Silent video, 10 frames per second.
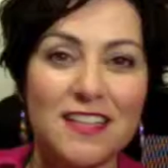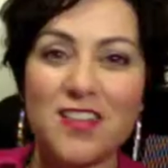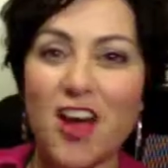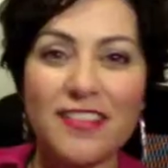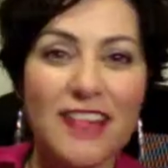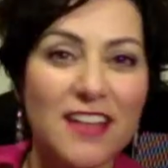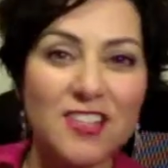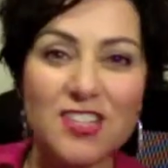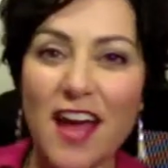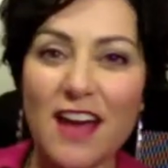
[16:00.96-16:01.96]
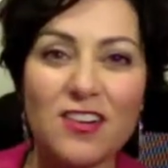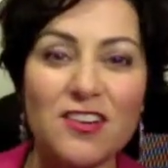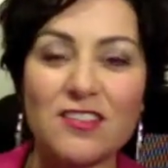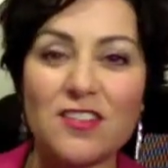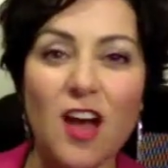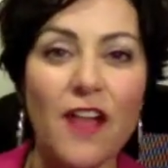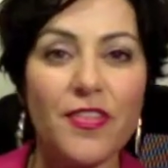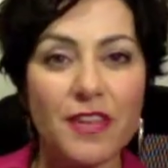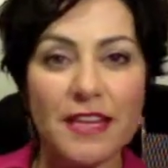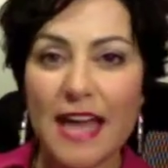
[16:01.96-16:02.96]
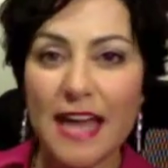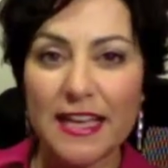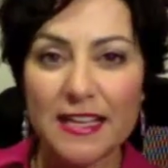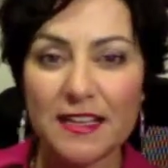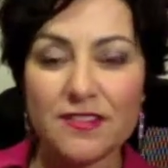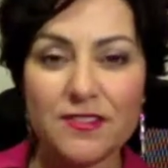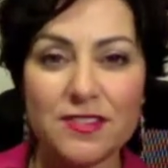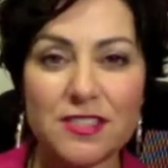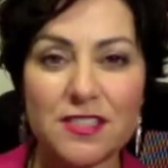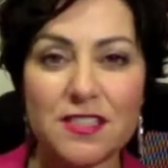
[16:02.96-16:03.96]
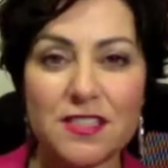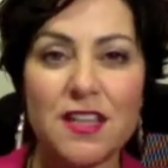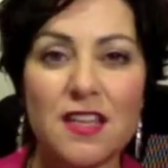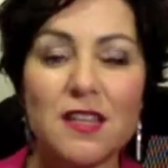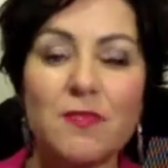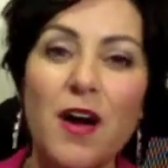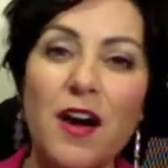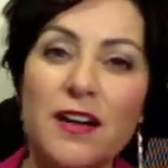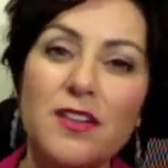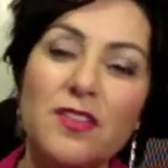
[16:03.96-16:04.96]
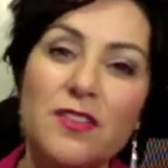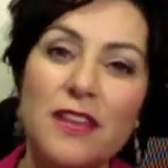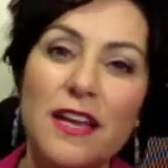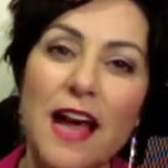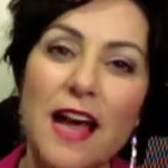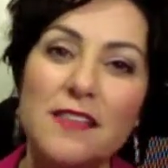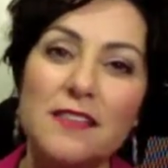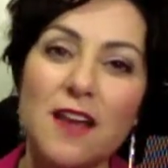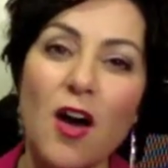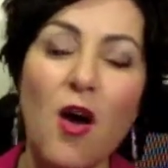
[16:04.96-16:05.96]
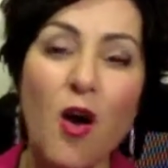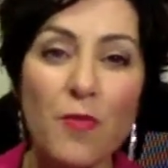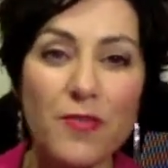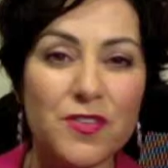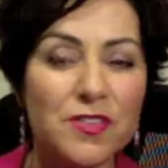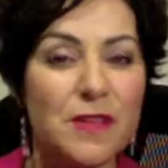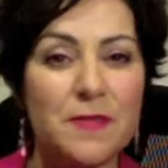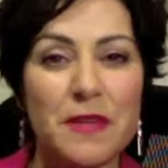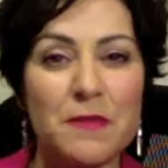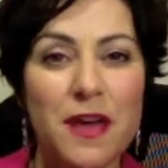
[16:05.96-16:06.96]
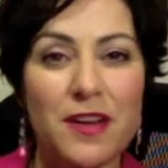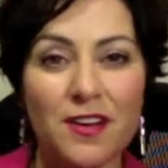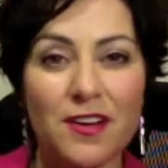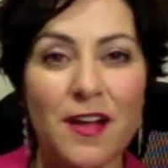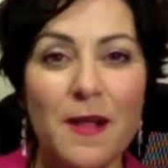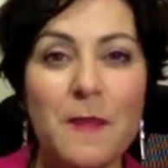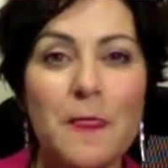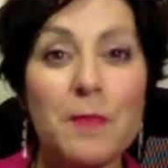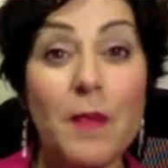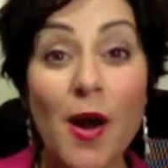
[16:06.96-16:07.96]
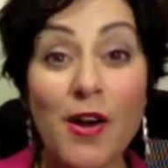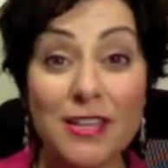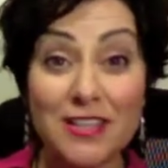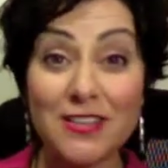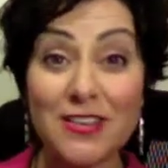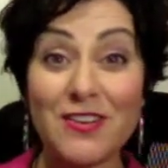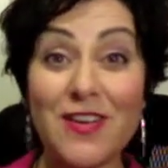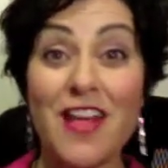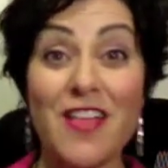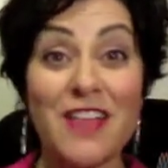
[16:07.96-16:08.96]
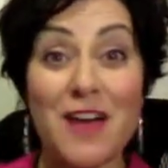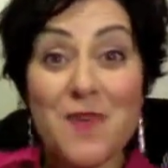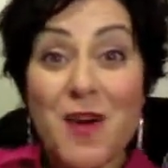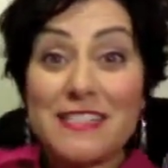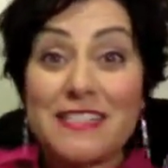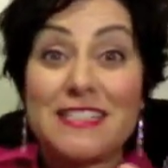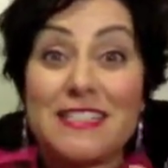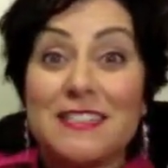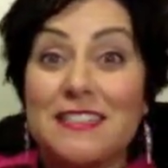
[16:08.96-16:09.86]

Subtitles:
not that chatter, not the negatives, the part in you that has a hope for something better, the part in you that wants to